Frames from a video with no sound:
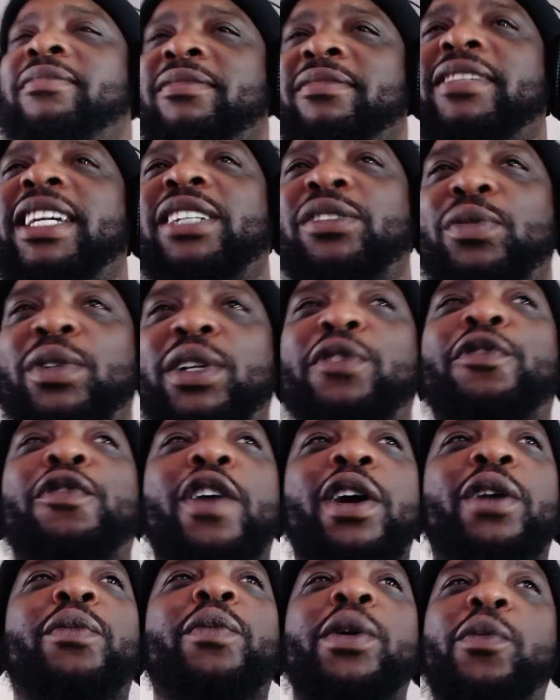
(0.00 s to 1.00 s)
that's what the
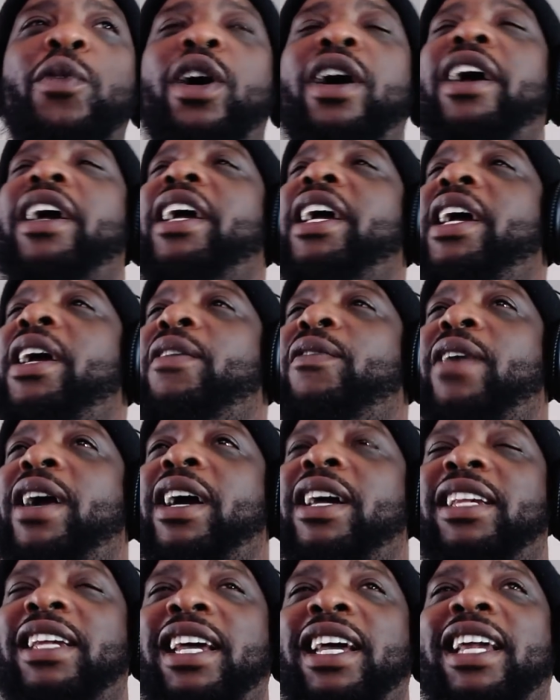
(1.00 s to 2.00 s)
fuck we want to hear
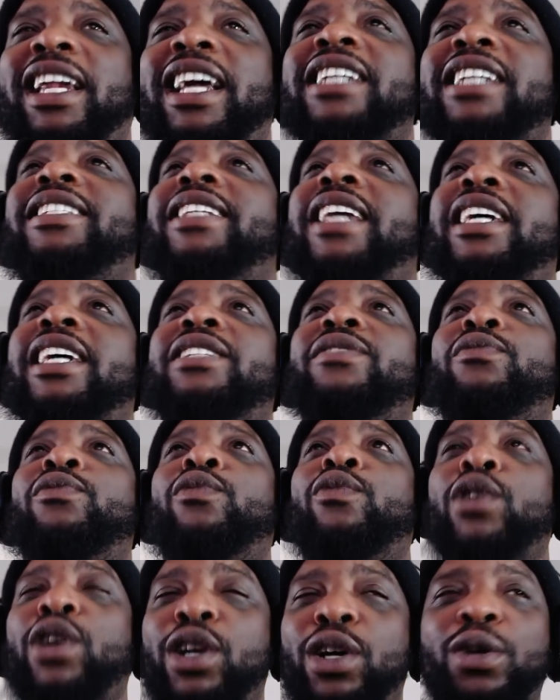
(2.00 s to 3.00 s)
right there. That's
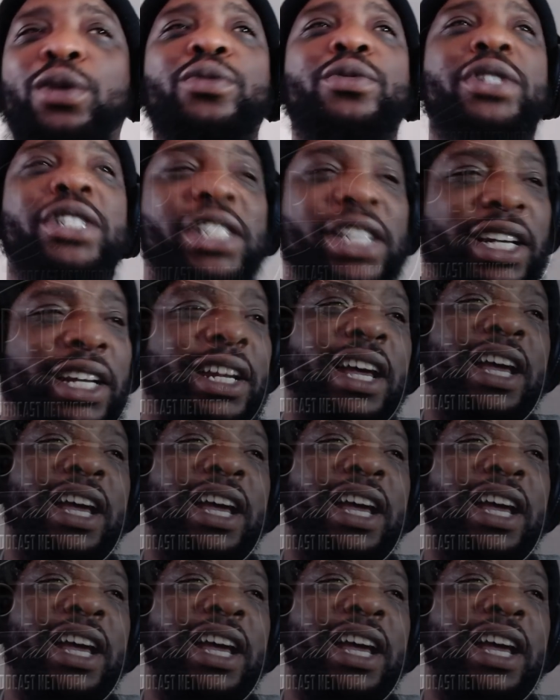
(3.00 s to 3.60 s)
real shit.